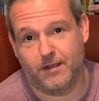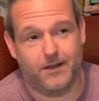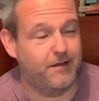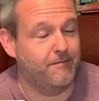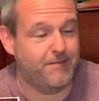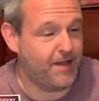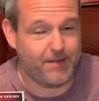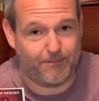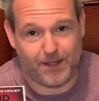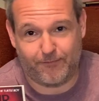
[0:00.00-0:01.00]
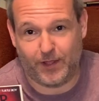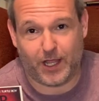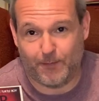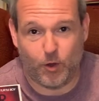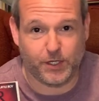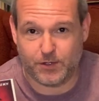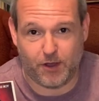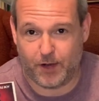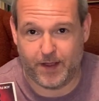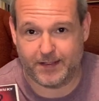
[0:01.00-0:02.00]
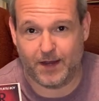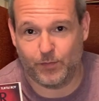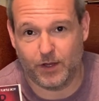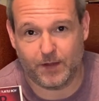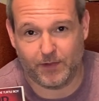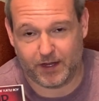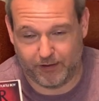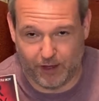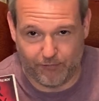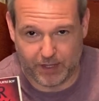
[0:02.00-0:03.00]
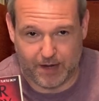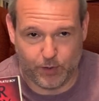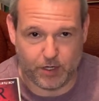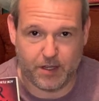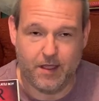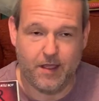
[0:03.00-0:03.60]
I feel like I'm always talking about that book. I'm like in love with that book.